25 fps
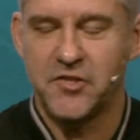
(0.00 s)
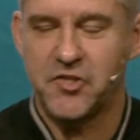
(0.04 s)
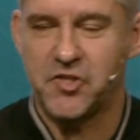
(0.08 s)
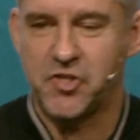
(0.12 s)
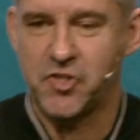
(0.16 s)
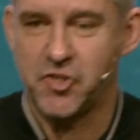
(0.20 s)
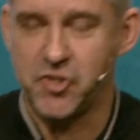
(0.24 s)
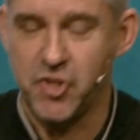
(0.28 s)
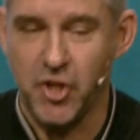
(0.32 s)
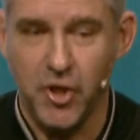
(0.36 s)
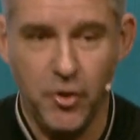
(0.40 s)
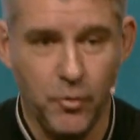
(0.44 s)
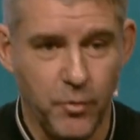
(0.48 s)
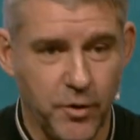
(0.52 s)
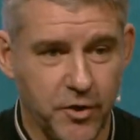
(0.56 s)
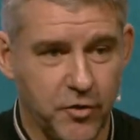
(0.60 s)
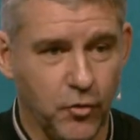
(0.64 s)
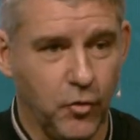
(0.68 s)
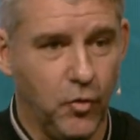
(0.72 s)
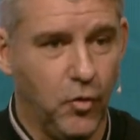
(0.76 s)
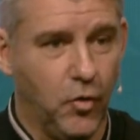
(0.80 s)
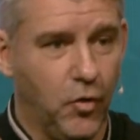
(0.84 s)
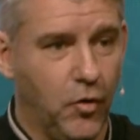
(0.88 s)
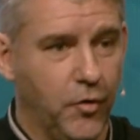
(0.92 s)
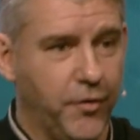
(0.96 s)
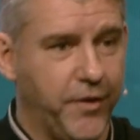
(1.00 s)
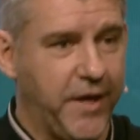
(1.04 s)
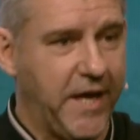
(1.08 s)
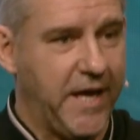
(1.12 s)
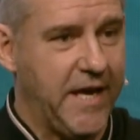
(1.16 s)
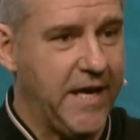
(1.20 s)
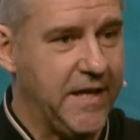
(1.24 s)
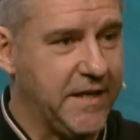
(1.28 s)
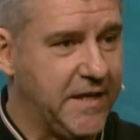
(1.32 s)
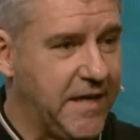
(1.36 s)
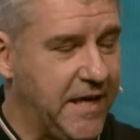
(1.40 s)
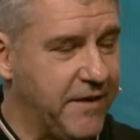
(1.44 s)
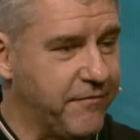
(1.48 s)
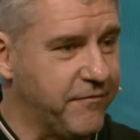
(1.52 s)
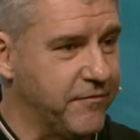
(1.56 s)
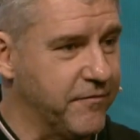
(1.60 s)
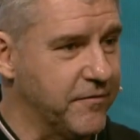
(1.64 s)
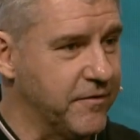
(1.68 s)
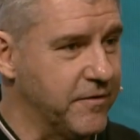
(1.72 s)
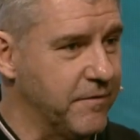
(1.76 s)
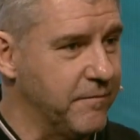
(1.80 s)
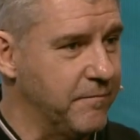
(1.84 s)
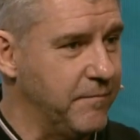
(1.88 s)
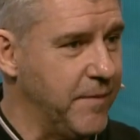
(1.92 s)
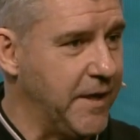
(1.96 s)
steward all that he'd
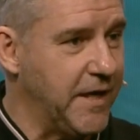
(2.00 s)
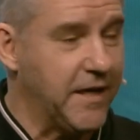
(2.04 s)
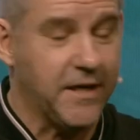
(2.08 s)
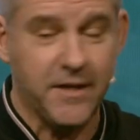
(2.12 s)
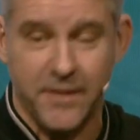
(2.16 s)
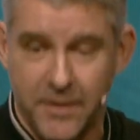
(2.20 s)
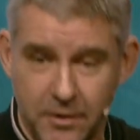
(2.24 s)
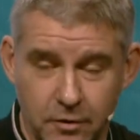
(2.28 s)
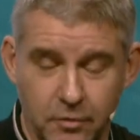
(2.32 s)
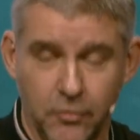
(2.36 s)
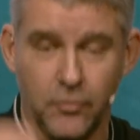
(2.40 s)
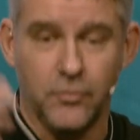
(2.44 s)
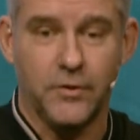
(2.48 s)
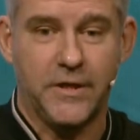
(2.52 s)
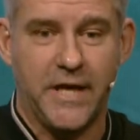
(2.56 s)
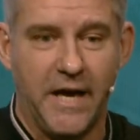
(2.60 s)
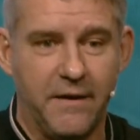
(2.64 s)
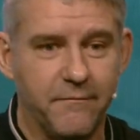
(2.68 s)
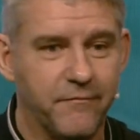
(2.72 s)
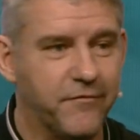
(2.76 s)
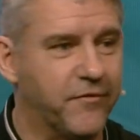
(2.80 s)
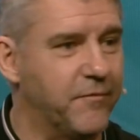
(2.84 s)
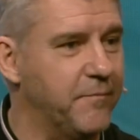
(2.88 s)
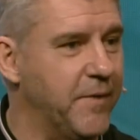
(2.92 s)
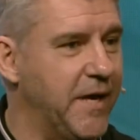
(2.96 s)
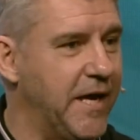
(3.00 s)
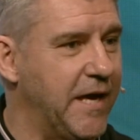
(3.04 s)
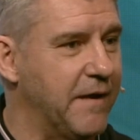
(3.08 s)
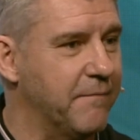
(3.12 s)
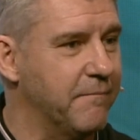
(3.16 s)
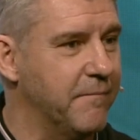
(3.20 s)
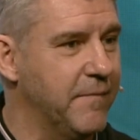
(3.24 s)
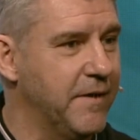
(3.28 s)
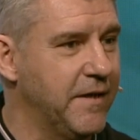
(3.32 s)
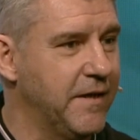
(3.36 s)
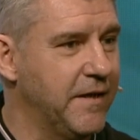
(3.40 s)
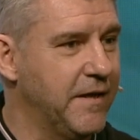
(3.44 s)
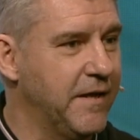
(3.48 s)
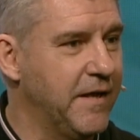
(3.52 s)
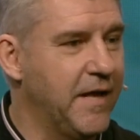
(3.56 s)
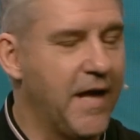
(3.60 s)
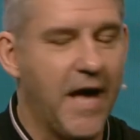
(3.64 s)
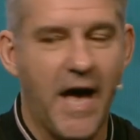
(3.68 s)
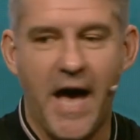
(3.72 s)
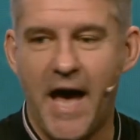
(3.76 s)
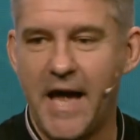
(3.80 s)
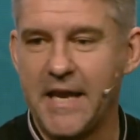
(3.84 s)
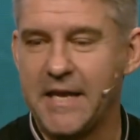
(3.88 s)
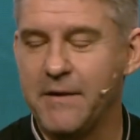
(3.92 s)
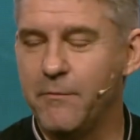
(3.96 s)
given me, could it all come from him?
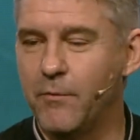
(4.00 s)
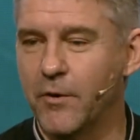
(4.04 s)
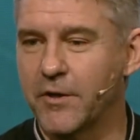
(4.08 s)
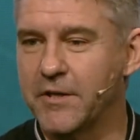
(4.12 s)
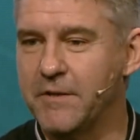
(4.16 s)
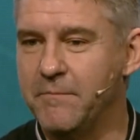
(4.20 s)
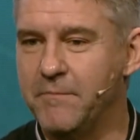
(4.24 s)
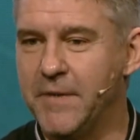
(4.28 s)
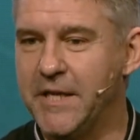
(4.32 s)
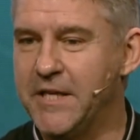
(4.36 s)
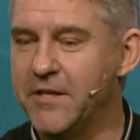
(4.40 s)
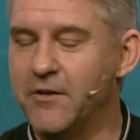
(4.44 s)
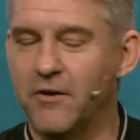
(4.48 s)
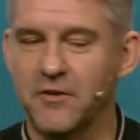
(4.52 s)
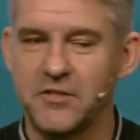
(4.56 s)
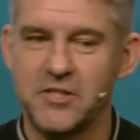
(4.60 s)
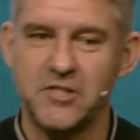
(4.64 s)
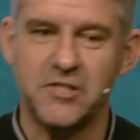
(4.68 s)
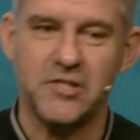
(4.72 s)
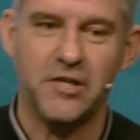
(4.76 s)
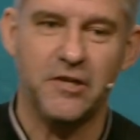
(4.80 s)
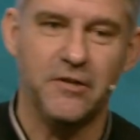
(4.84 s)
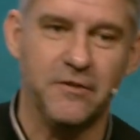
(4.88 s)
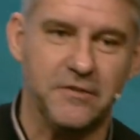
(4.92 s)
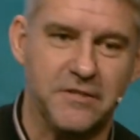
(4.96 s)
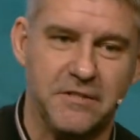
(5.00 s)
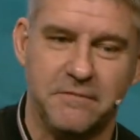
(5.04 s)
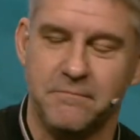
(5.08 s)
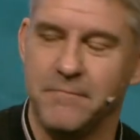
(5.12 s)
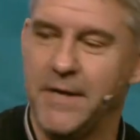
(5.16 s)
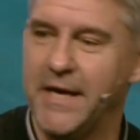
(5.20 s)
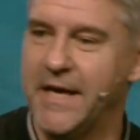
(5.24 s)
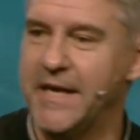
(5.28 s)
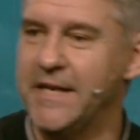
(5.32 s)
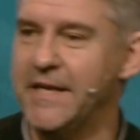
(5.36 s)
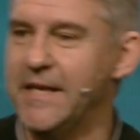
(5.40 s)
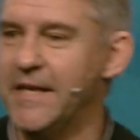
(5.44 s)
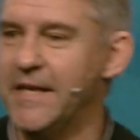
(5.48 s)
And he wanted me not just to look to my